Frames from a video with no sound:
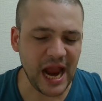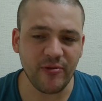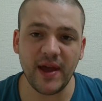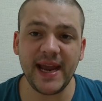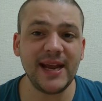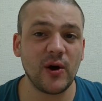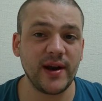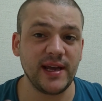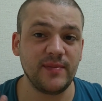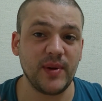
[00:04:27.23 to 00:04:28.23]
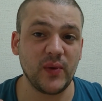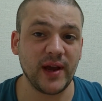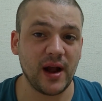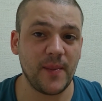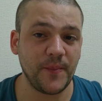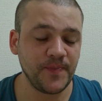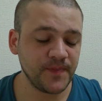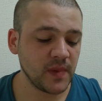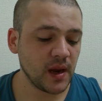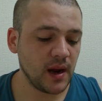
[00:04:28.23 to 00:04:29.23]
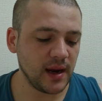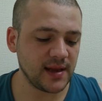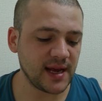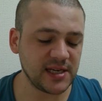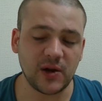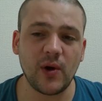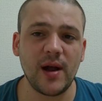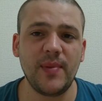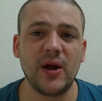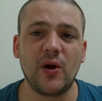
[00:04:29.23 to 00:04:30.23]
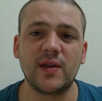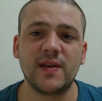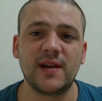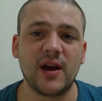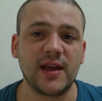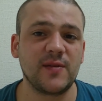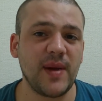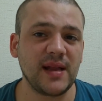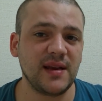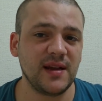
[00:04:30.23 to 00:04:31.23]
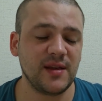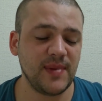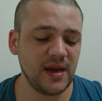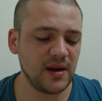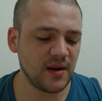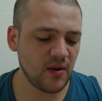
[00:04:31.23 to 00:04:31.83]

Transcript: The heat on it is building up. It's actually quite a bit hotter than I expected it to be.